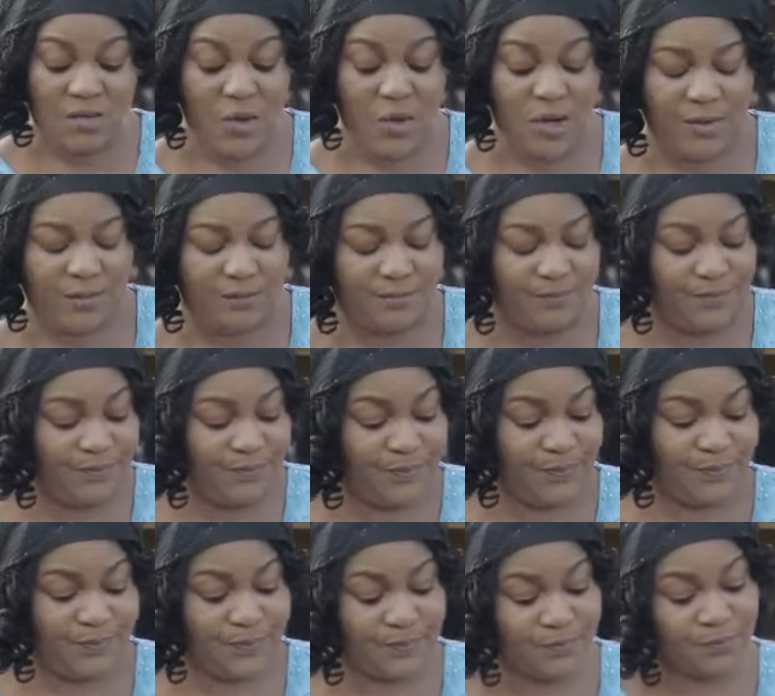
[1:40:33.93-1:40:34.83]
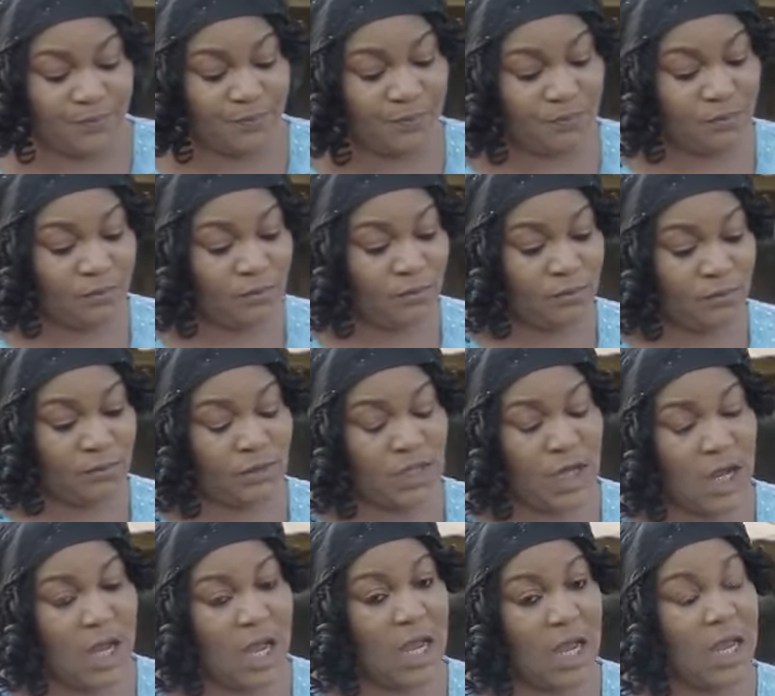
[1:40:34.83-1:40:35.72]
Anyway,
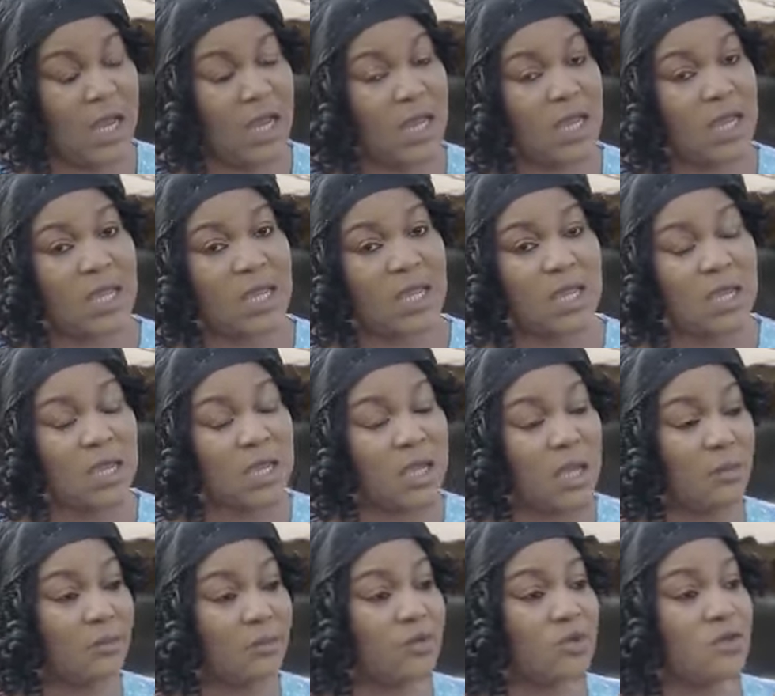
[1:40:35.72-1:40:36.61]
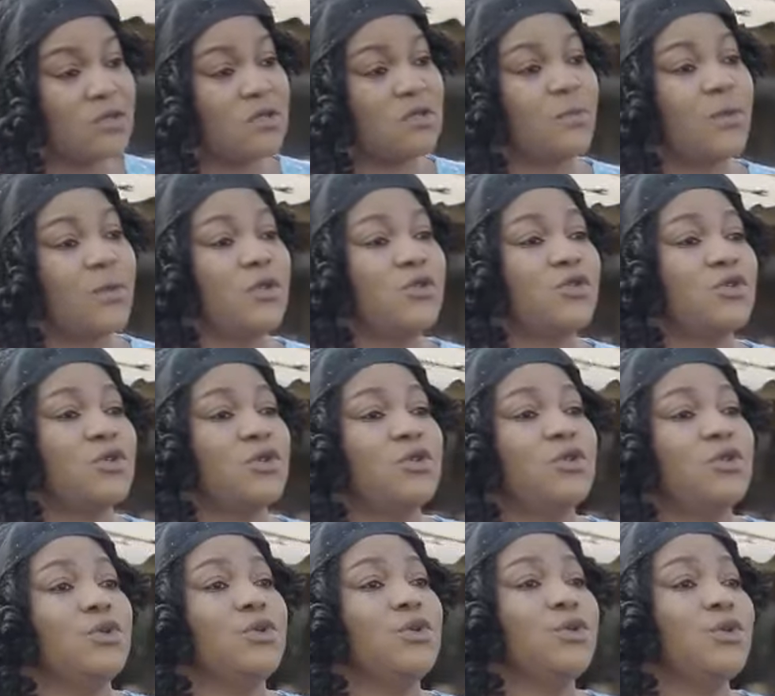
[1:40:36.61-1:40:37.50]
I came to
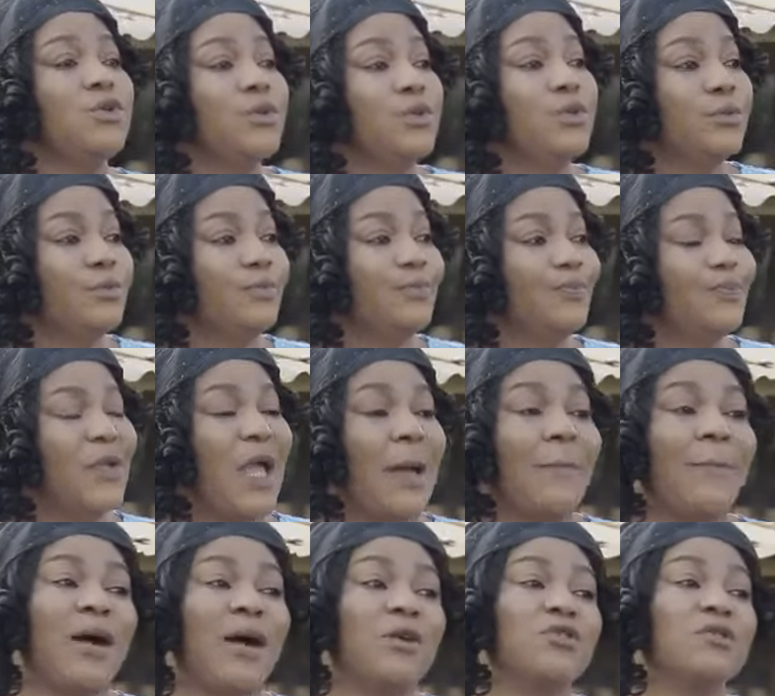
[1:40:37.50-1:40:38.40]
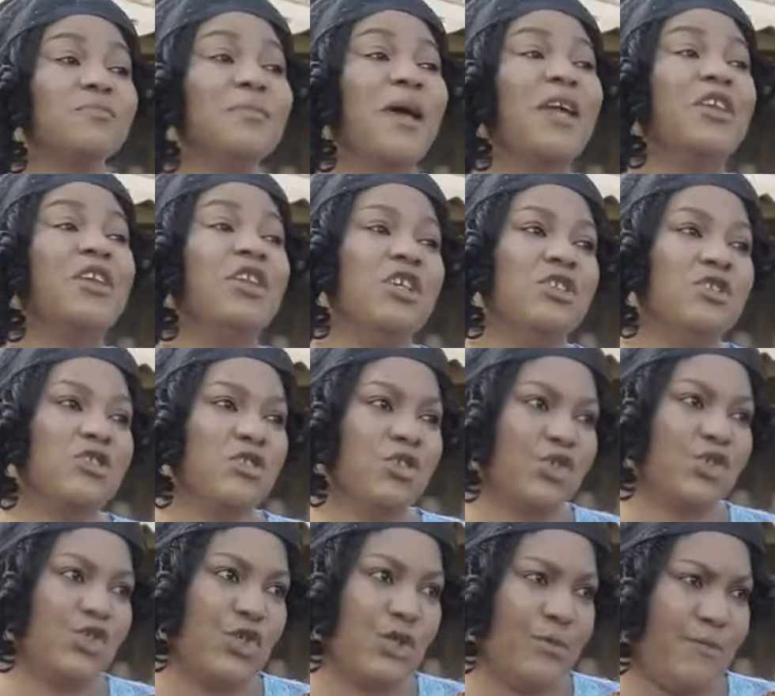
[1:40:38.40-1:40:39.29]
speak to you about my
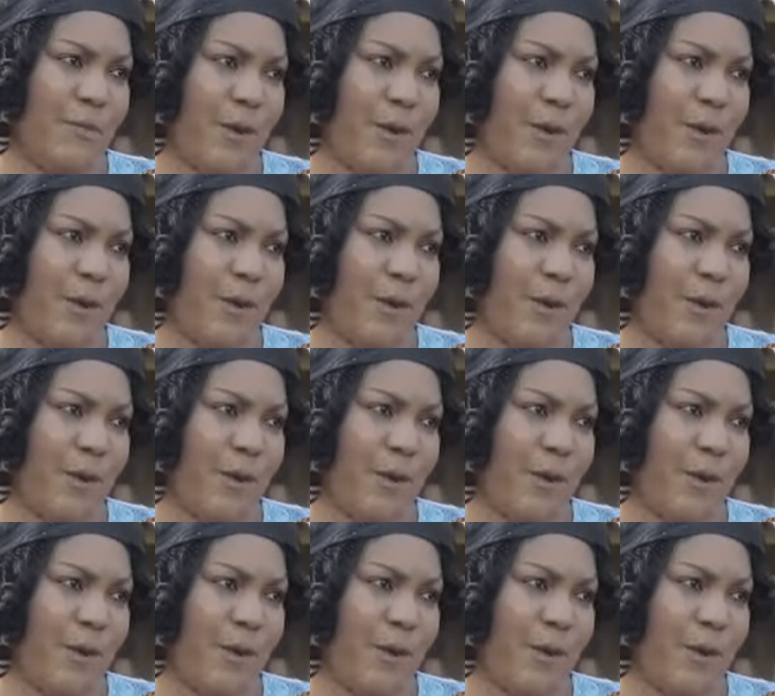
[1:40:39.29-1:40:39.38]
niece,